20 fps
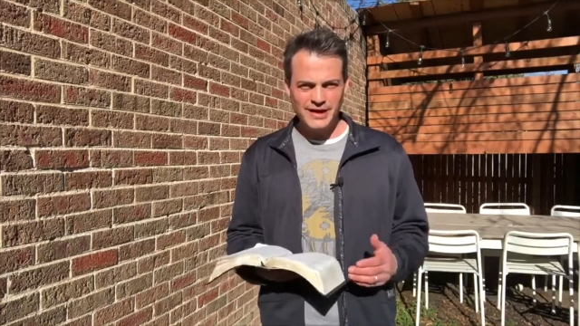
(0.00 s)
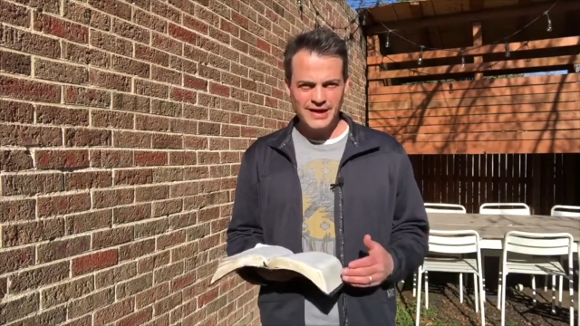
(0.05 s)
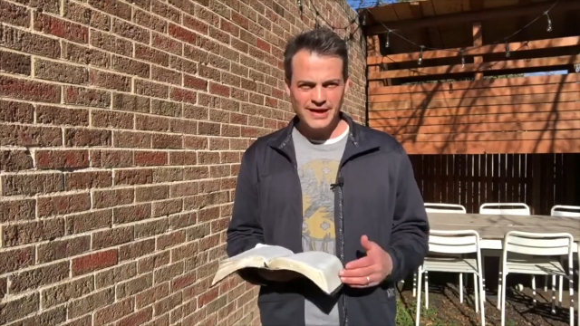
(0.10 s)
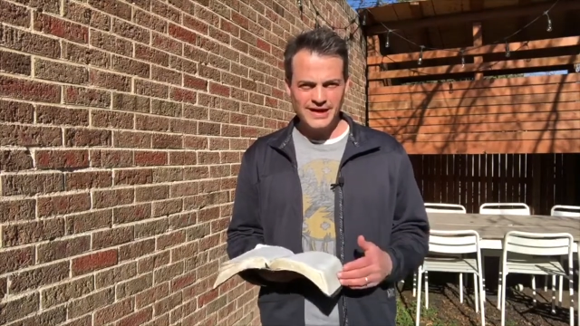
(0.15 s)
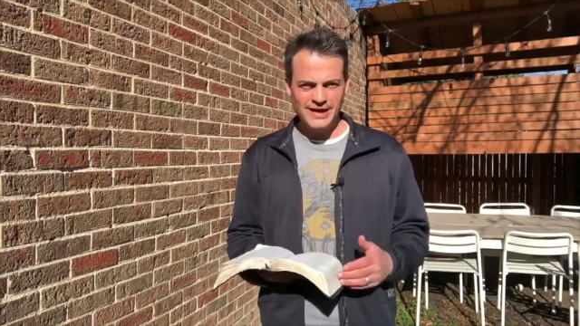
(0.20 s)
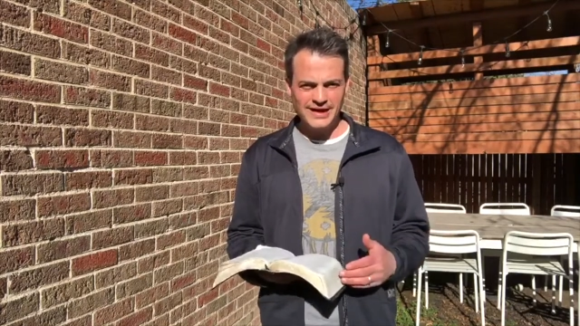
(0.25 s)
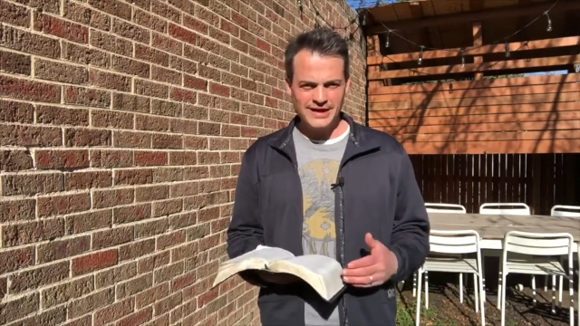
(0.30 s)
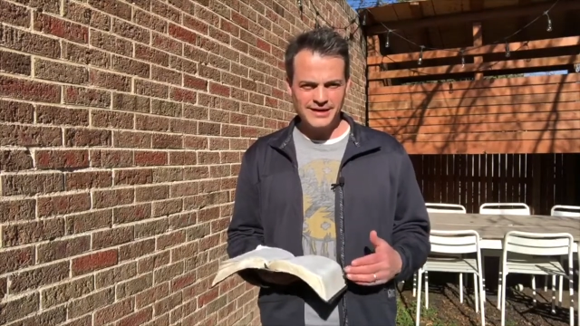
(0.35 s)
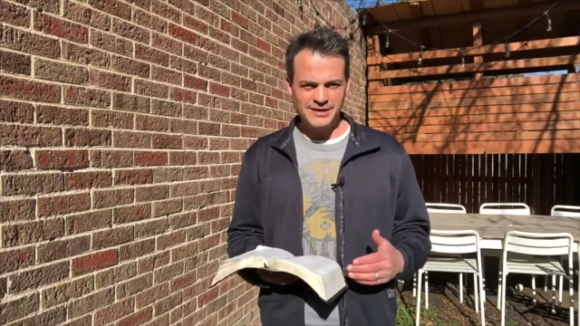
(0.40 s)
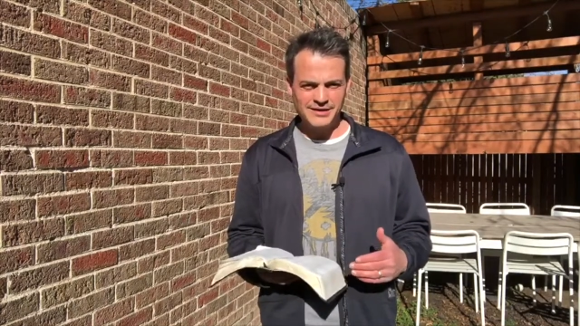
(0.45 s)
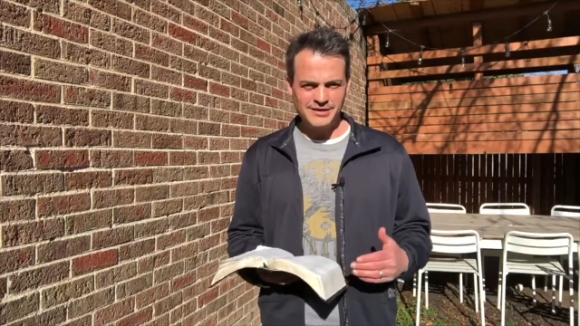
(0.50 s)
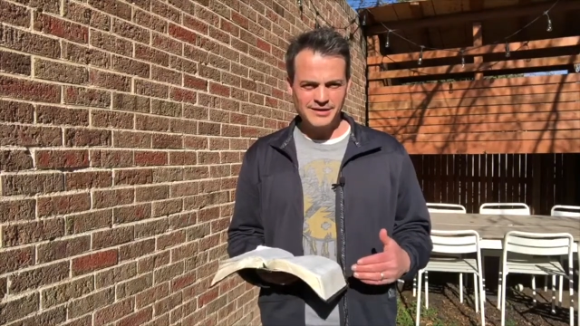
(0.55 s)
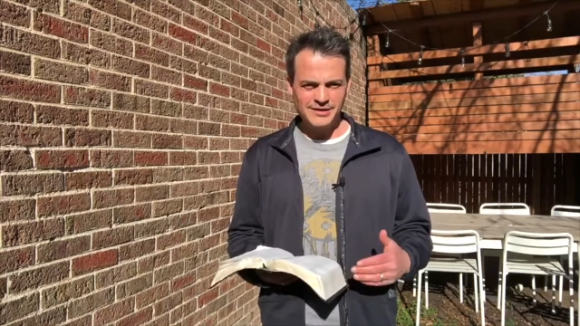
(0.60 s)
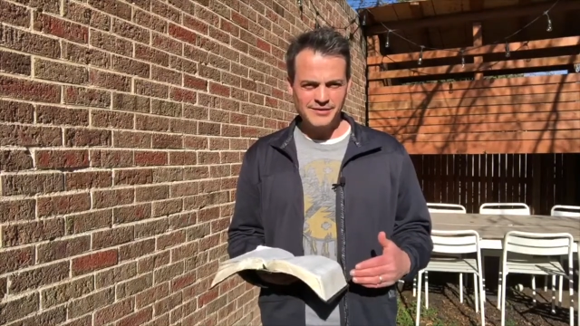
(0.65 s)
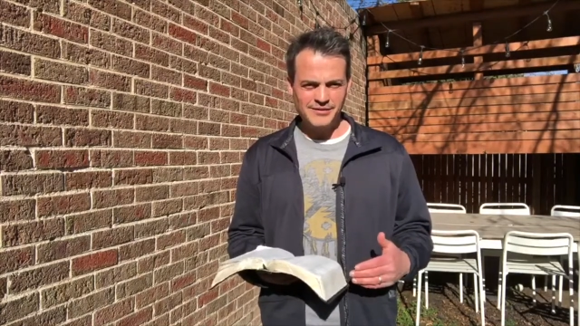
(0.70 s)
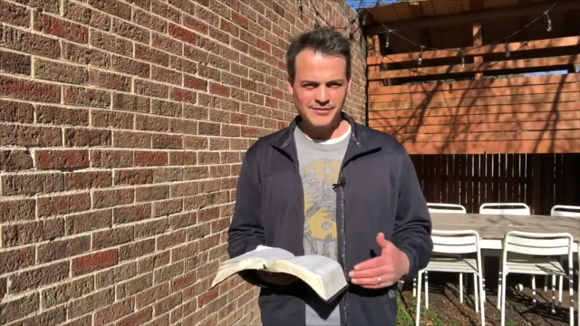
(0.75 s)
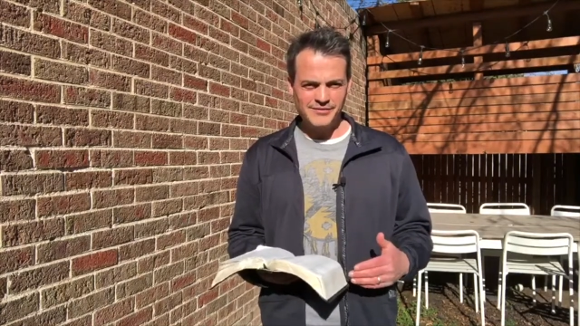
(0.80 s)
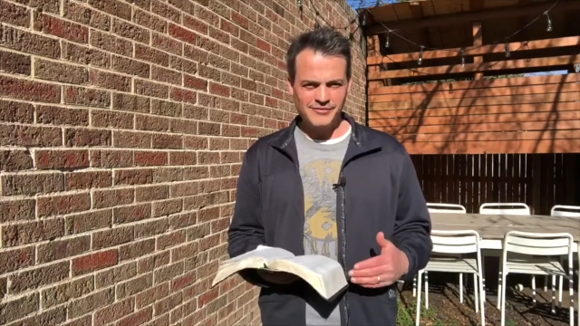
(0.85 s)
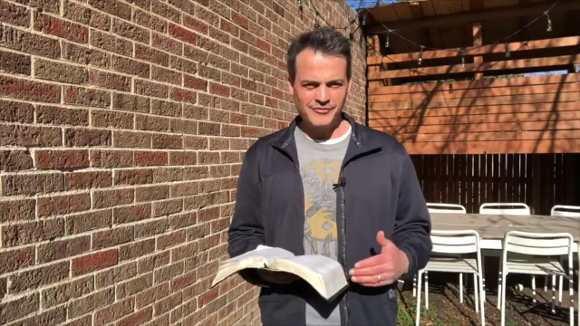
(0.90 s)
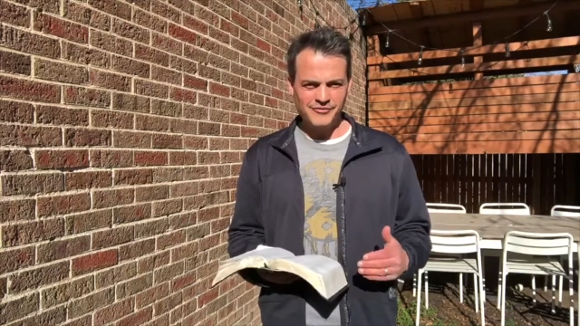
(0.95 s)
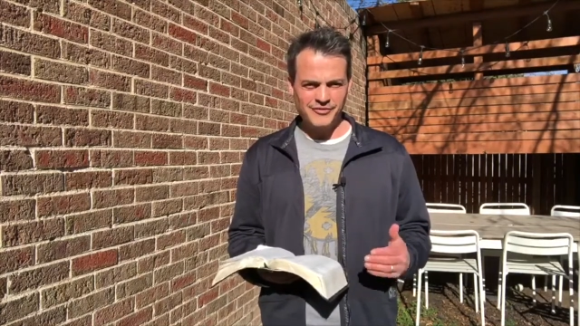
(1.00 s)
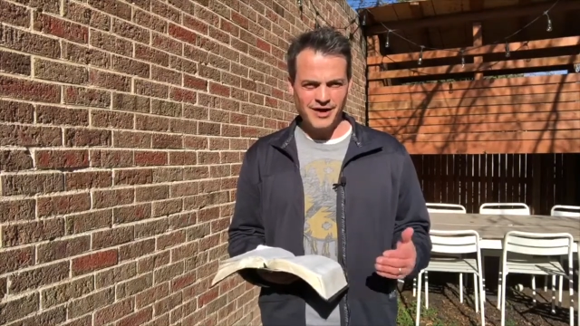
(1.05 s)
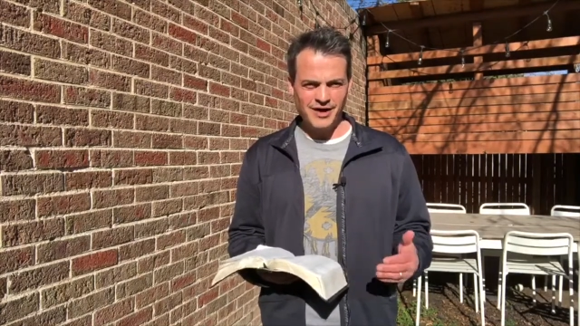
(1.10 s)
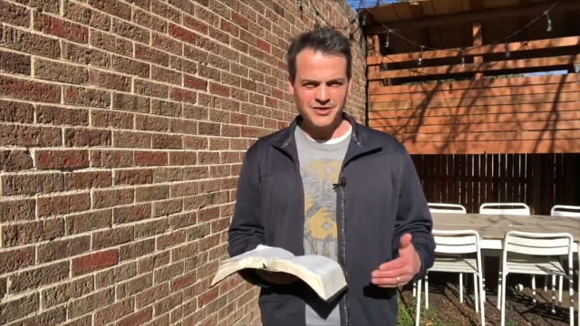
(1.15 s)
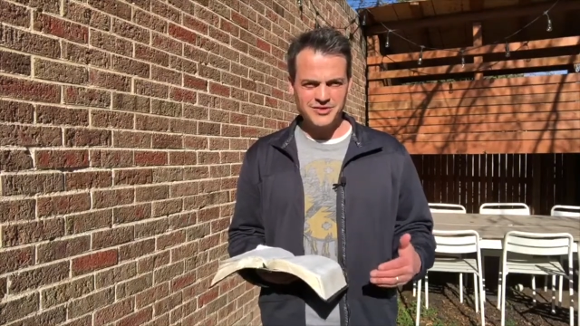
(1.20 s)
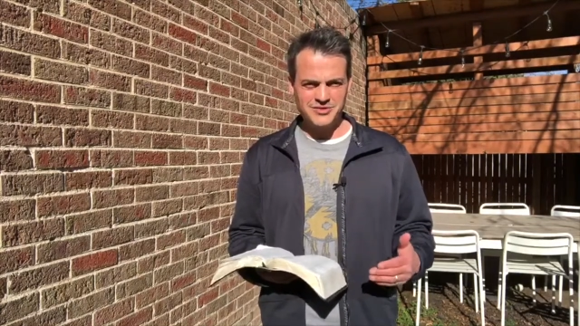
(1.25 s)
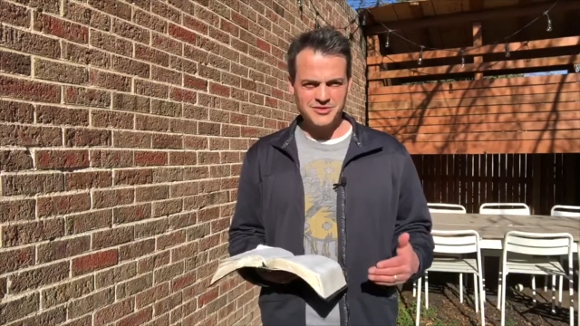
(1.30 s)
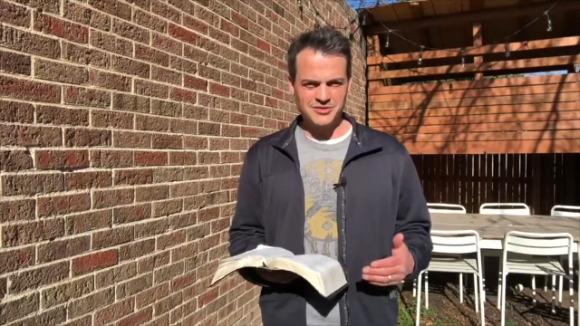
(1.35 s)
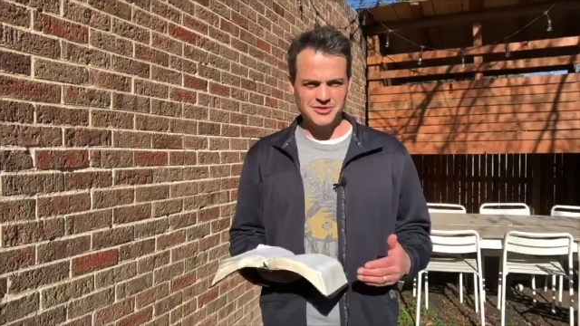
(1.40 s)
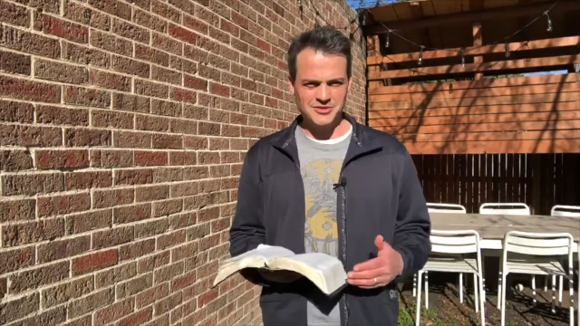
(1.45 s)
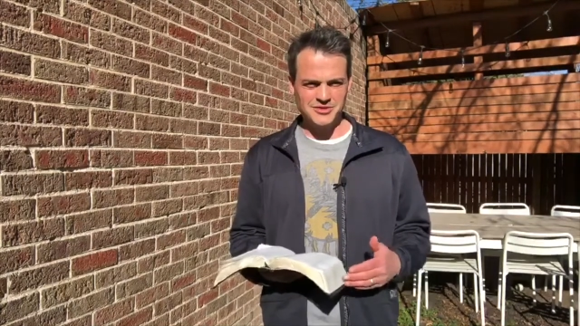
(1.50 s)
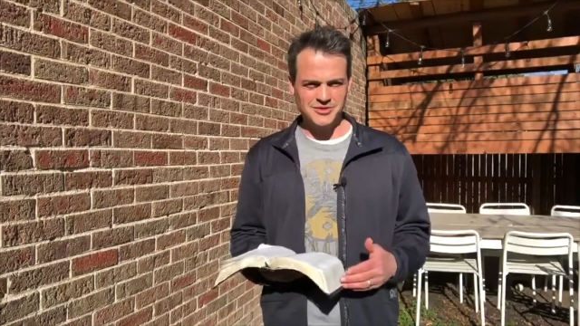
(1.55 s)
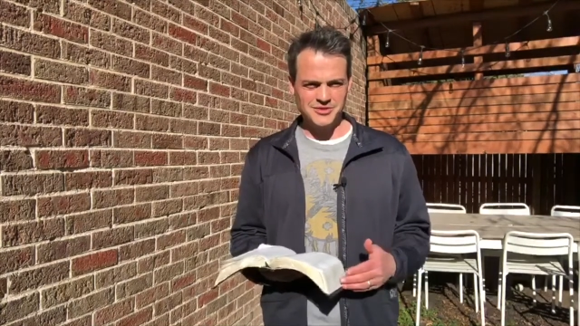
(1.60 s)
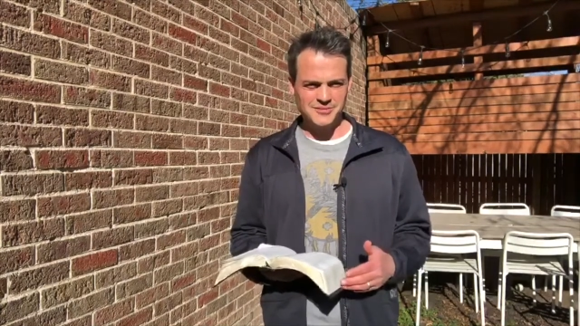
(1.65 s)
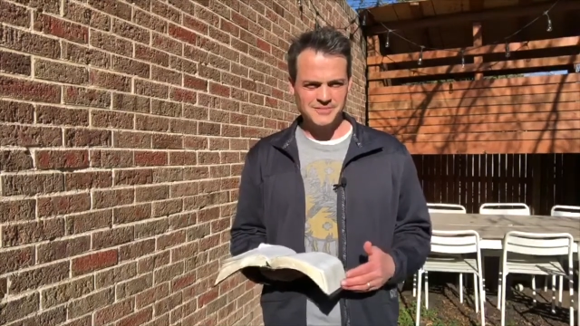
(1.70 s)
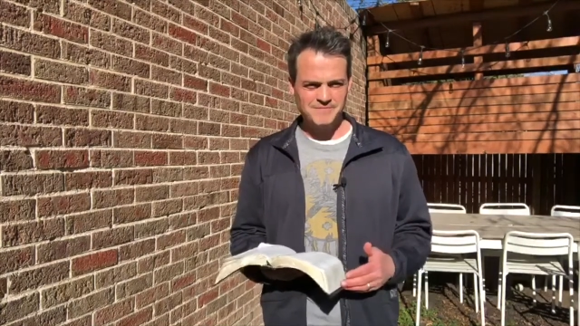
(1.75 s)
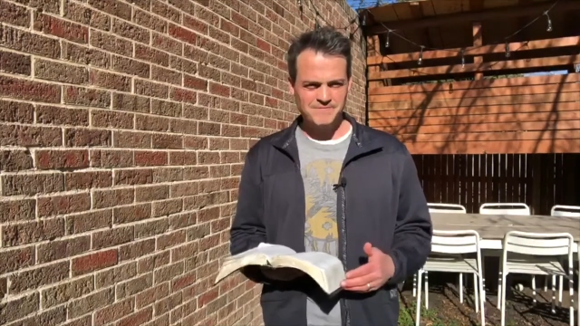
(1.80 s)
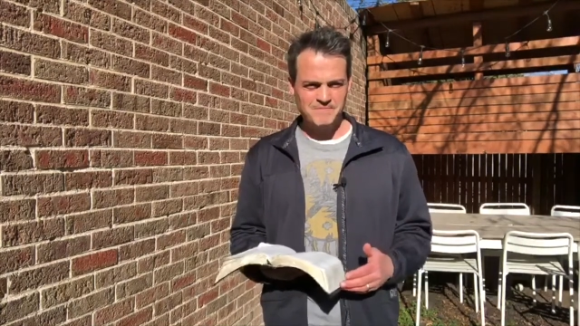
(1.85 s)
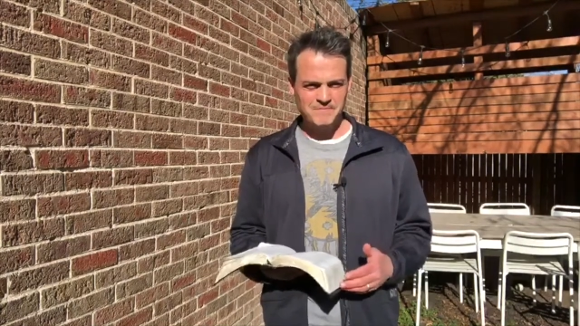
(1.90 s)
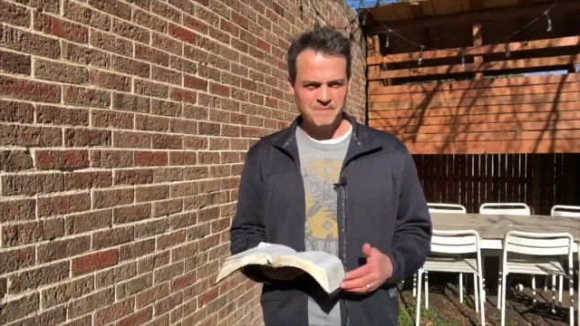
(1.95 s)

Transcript: and foster